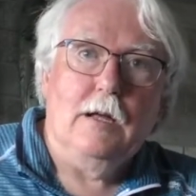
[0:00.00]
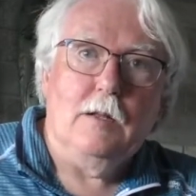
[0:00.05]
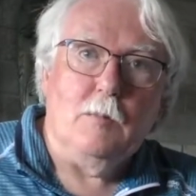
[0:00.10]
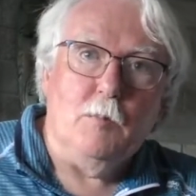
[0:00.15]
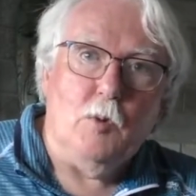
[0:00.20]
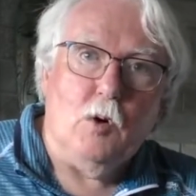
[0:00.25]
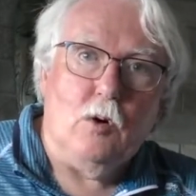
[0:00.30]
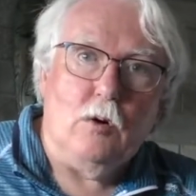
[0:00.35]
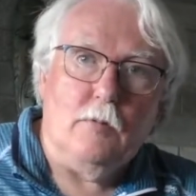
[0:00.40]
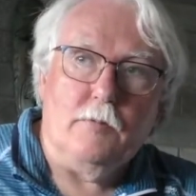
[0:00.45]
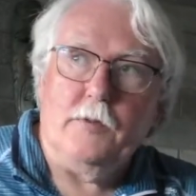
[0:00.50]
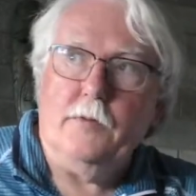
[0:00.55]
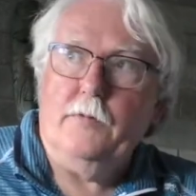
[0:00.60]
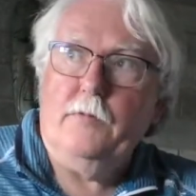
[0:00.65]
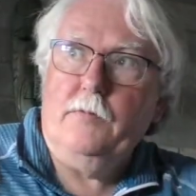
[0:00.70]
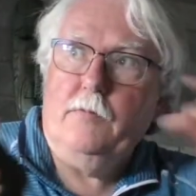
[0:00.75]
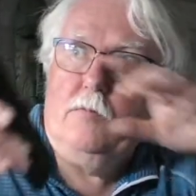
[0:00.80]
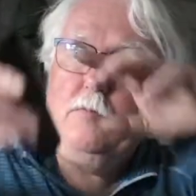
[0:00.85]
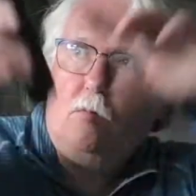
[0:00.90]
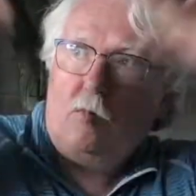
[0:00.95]
more of the
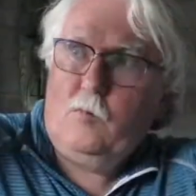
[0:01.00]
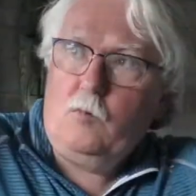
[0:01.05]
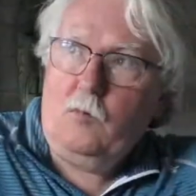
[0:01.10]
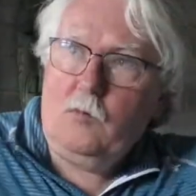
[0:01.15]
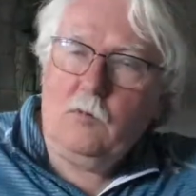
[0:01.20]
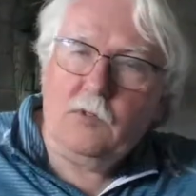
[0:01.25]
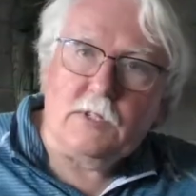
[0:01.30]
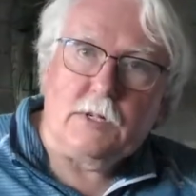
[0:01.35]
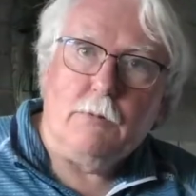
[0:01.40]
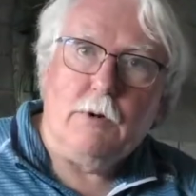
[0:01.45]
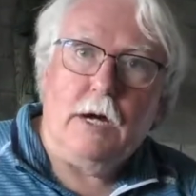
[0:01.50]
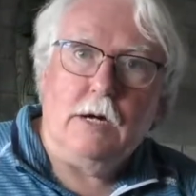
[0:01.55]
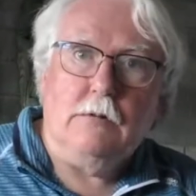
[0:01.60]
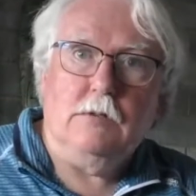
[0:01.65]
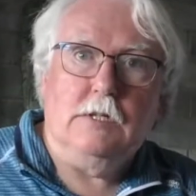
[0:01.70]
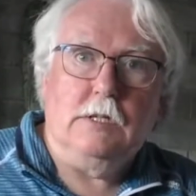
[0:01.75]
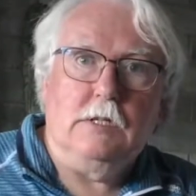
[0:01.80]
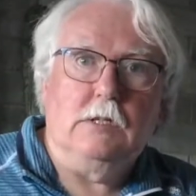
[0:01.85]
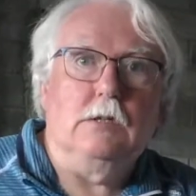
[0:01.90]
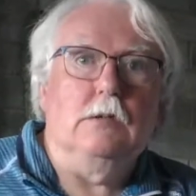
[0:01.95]

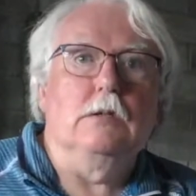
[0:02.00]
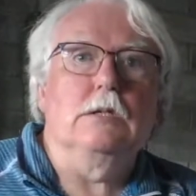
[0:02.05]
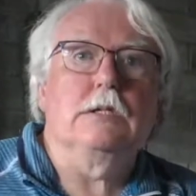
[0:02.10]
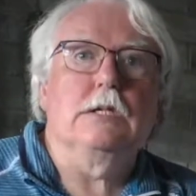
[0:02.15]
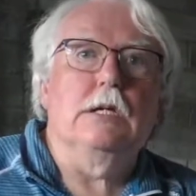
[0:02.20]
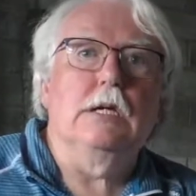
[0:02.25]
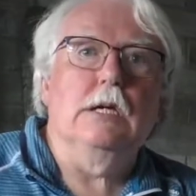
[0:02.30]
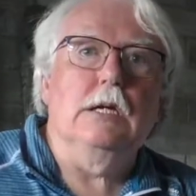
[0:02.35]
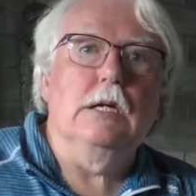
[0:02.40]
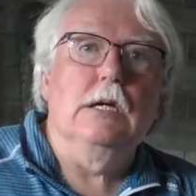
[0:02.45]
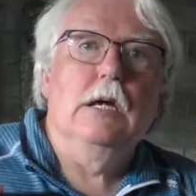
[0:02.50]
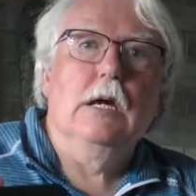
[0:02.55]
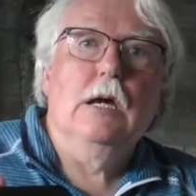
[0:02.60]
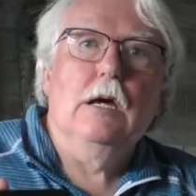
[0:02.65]
surroundings you'll see,